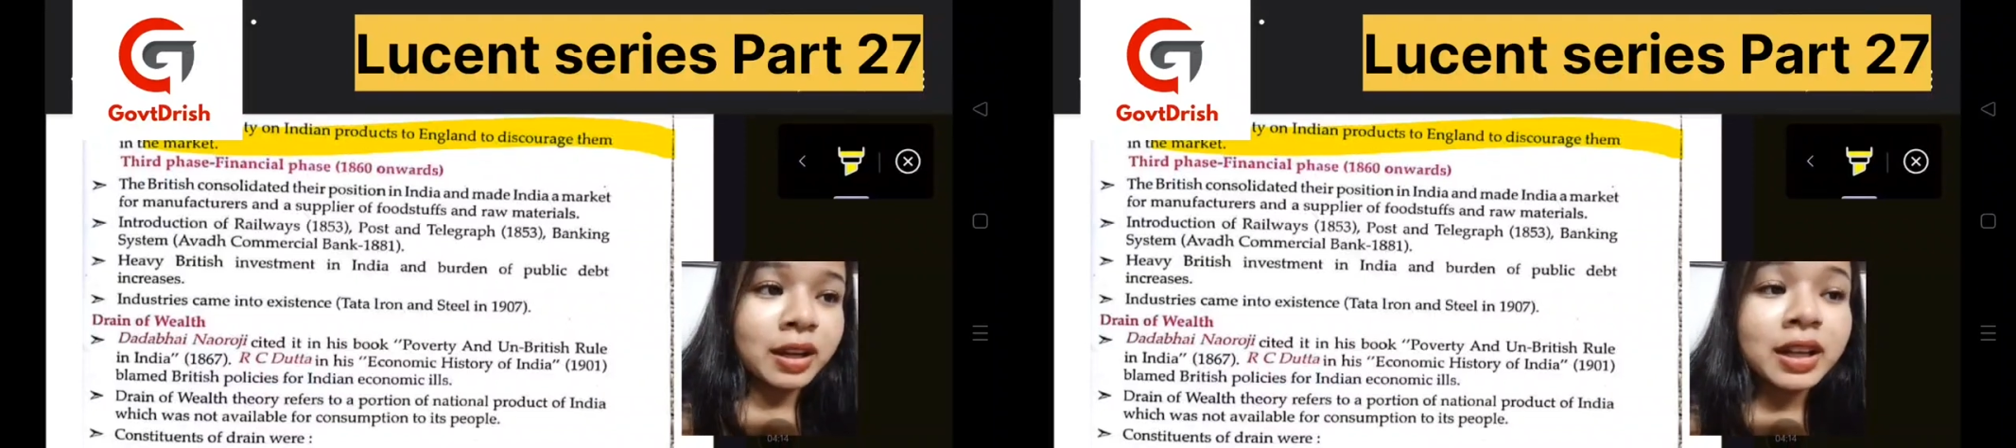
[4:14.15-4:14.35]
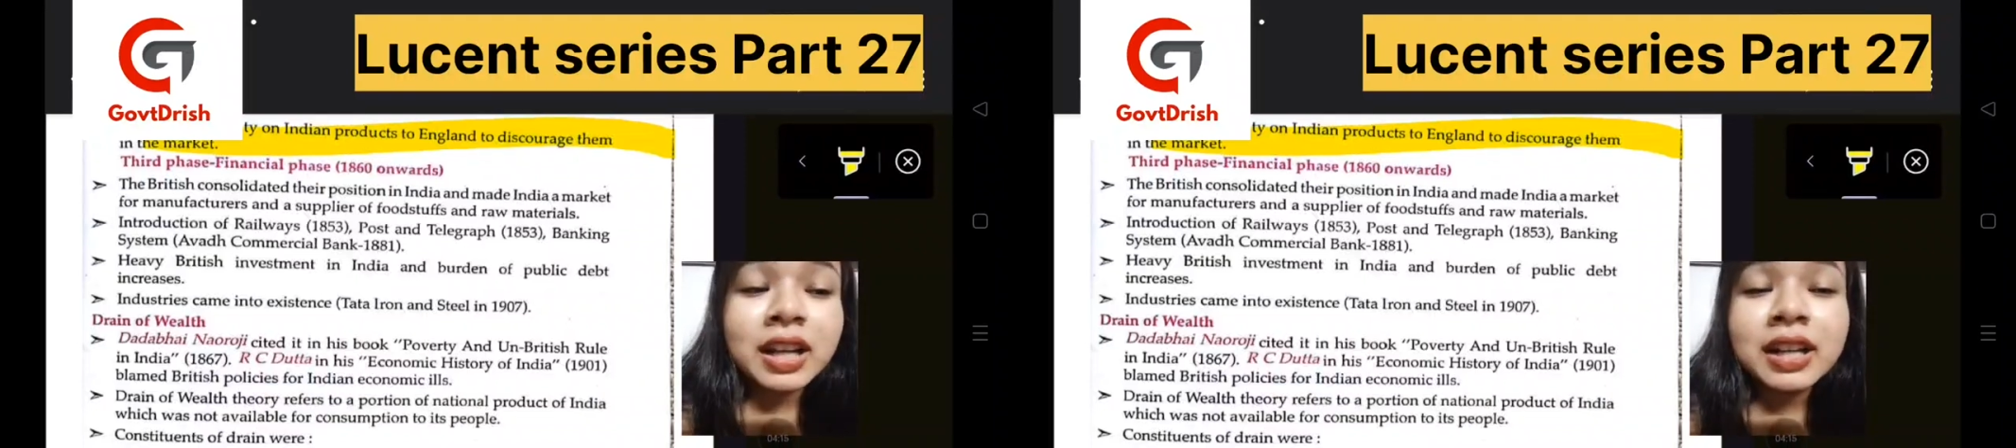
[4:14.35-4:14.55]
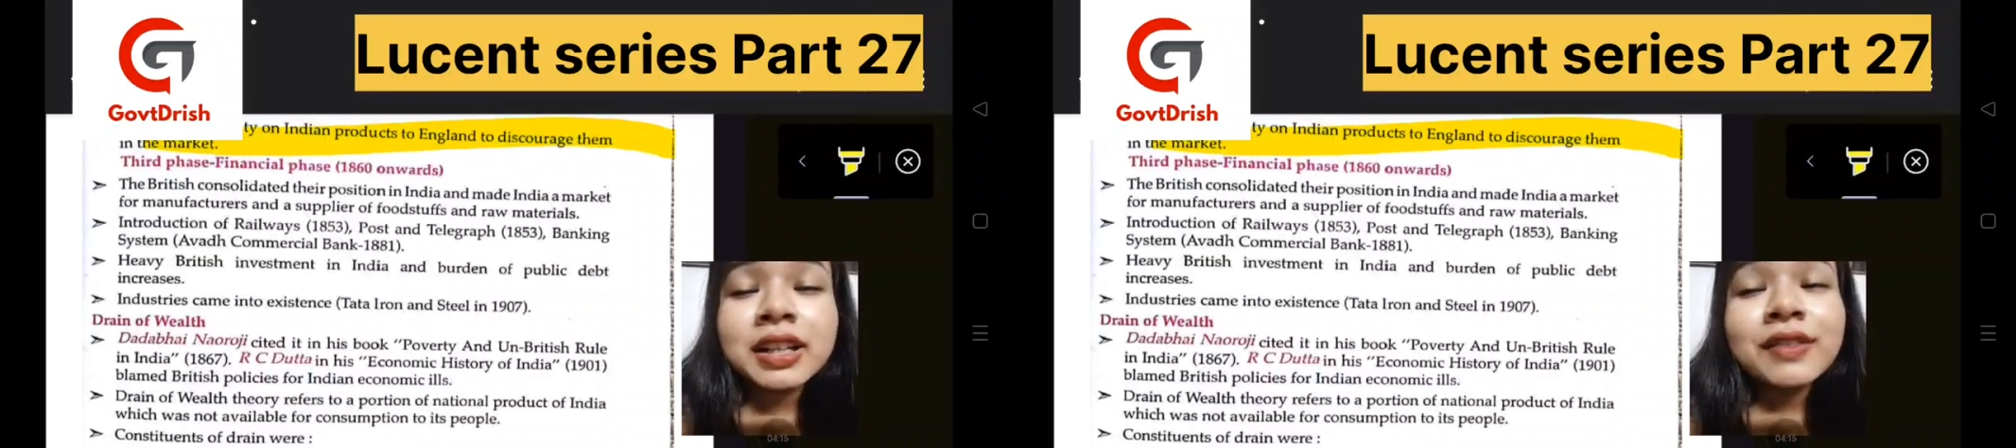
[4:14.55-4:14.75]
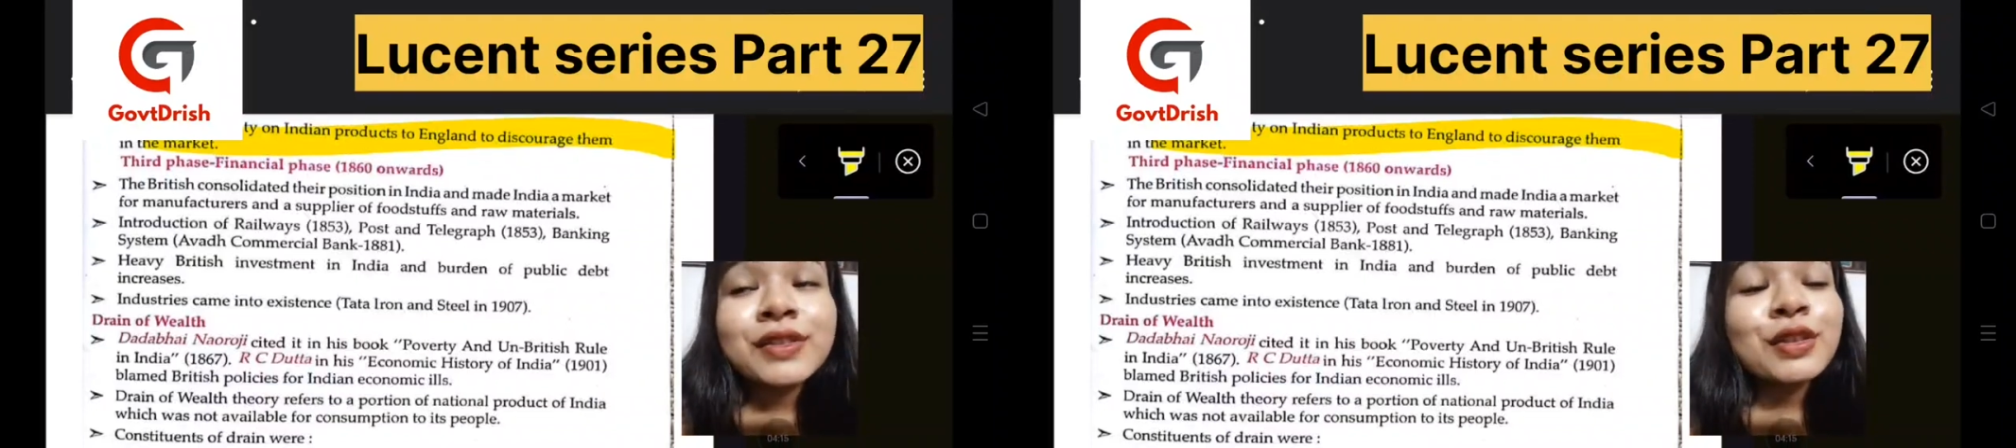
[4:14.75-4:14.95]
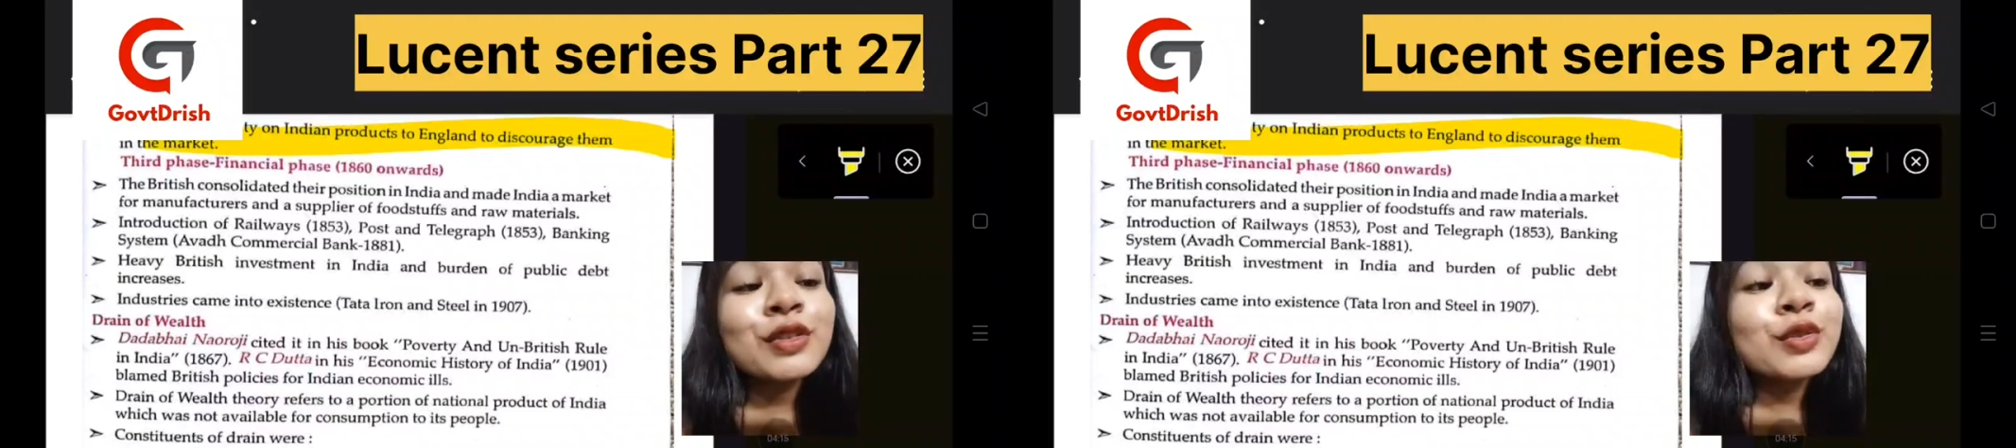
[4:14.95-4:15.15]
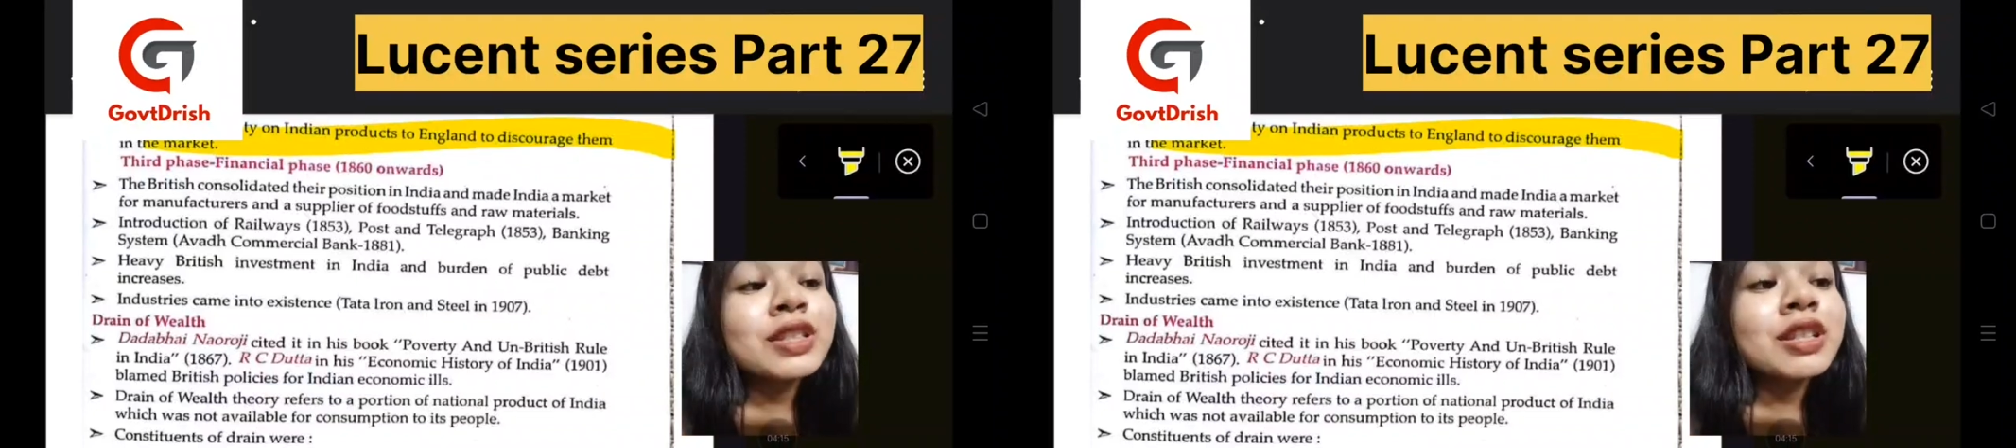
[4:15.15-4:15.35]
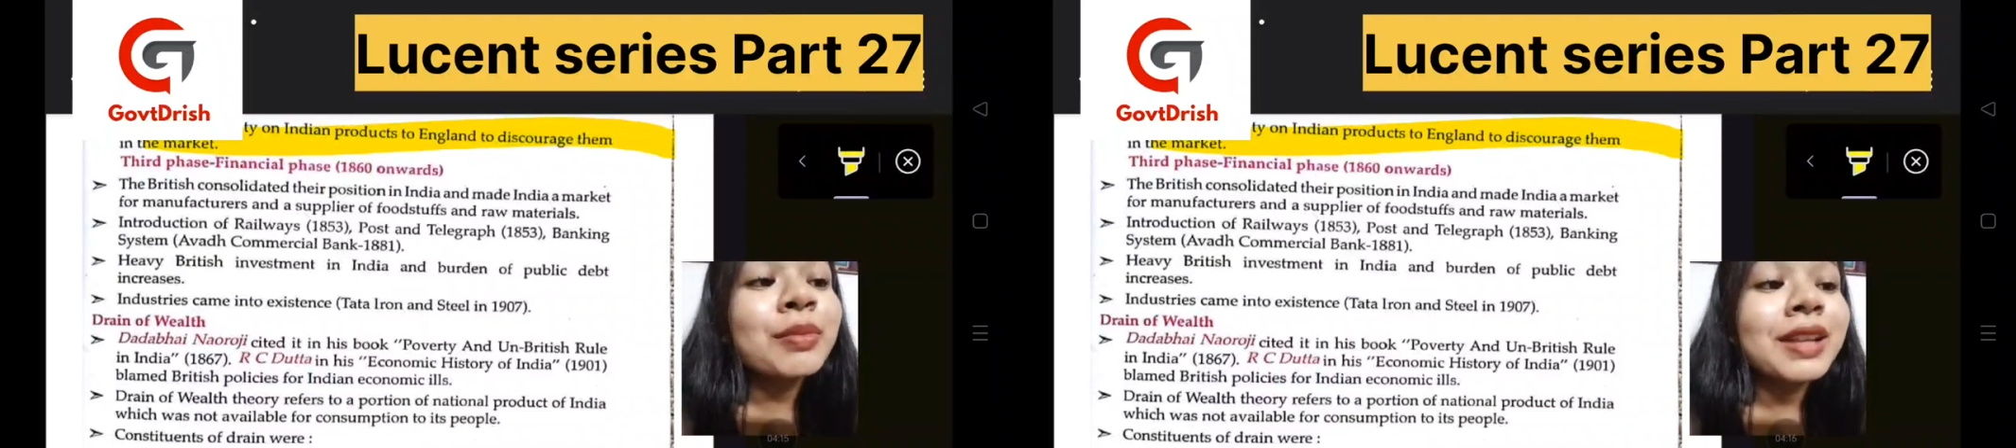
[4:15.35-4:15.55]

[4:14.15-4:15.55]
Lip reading: also a supplier,